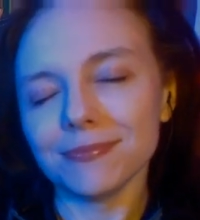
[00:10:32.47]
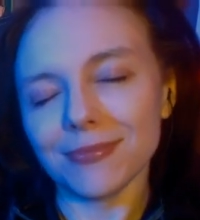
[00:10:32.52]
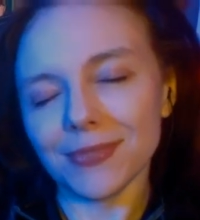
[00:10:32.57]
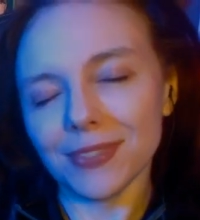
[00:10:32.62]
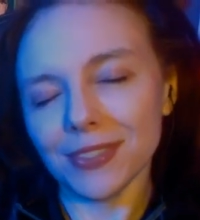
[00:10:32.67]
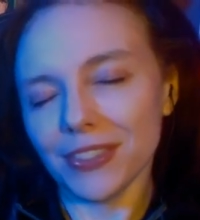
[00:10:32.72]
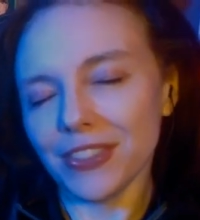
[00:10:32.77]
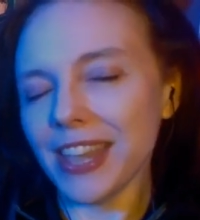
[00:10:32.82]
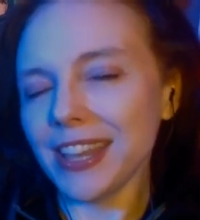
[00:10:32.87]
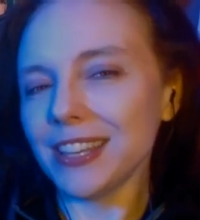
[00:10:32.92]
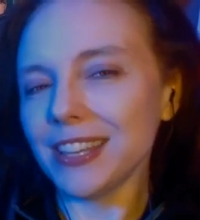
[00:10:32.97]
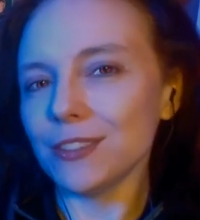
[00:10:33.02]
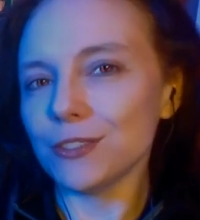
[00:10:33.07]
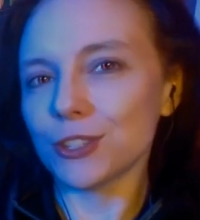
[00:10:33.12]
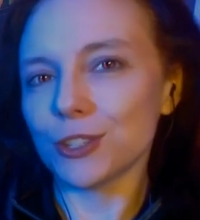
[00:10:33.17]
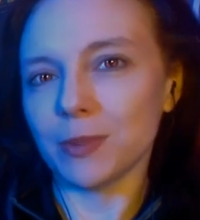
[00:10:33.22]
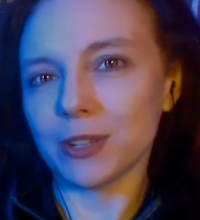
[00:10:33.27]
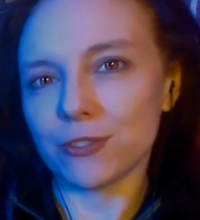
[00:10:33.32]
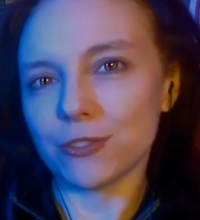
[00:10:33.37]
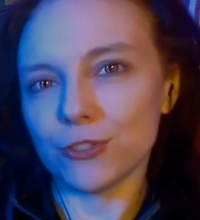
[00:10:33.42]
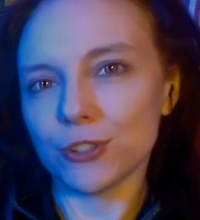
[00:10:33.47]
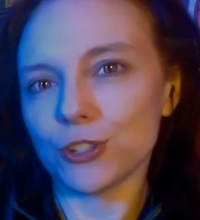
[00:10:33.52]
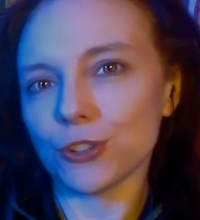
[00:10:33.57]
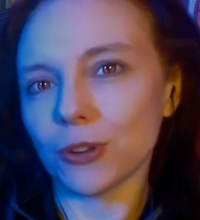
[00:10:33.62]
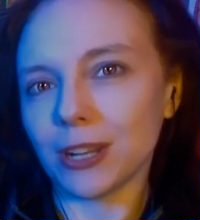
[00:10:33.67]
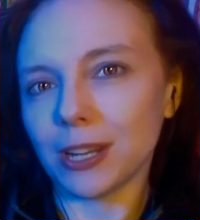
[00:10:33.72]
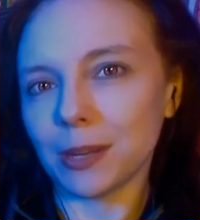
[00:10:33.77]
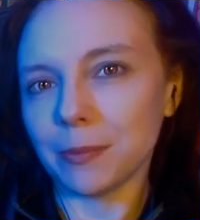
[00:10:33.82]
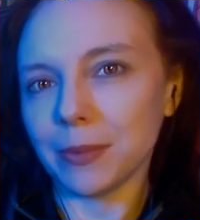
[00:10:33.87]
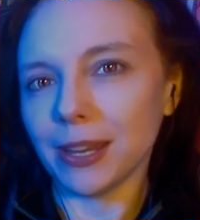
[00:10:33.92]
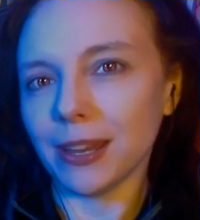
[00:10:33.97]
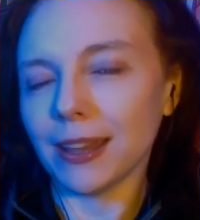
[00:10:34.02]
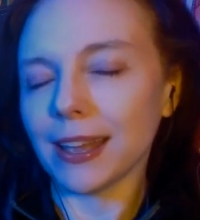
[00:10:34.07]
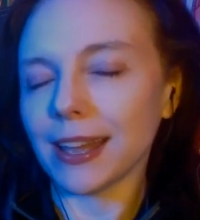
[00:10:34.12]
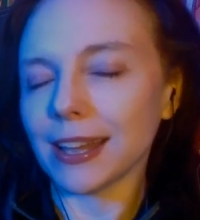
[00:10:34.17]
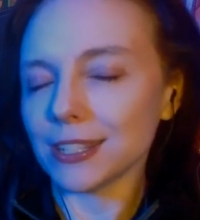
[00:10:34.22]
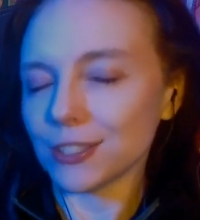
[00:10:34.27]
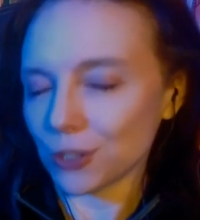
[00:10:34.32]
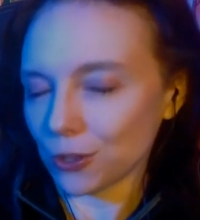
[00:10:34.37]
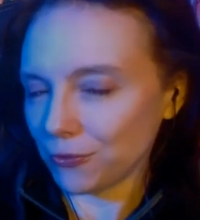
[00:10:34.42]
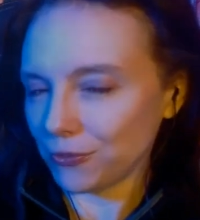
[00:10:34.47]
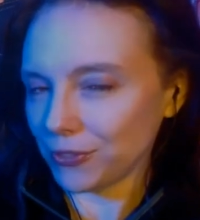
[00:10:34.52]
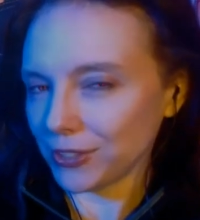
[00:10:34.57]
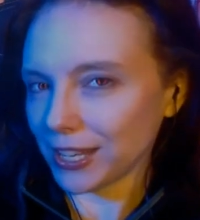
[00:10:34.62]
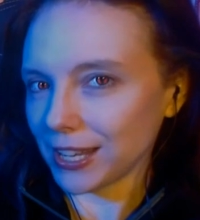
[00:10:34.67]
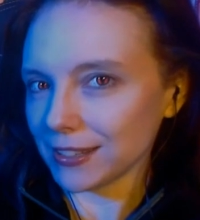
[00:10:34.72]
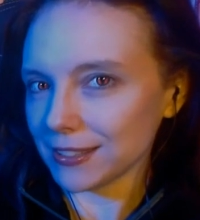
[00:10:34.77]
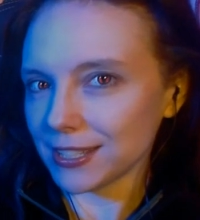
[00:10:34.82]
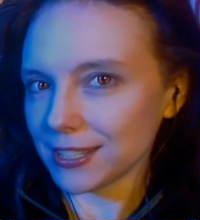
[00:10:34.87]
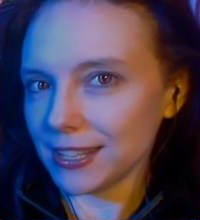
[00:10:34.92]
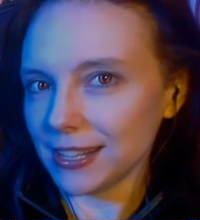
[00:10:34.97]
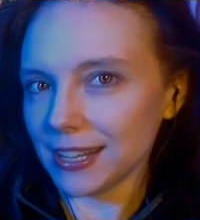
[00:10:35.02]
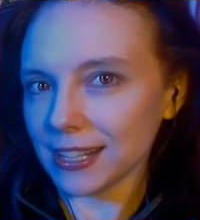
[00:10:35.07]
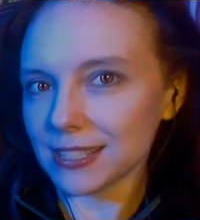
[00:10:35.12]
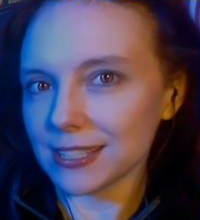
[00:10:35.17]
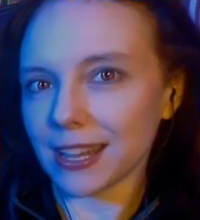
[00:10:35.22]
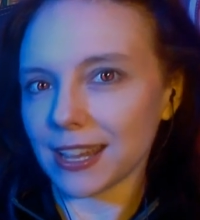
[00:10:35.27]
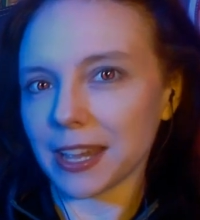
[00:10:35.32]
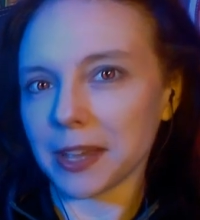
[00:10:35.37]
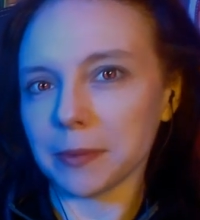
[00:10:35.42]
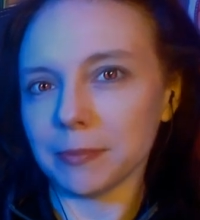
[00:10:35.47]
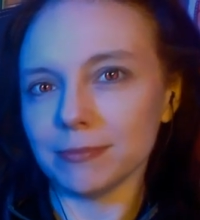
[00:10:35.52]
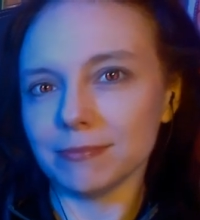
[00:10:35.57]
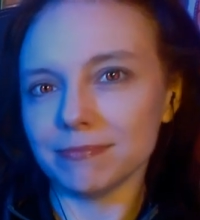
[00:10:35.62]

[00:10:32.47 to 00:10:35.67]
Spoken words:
Thank you so much for joining me, and hopefully I'll see you next time.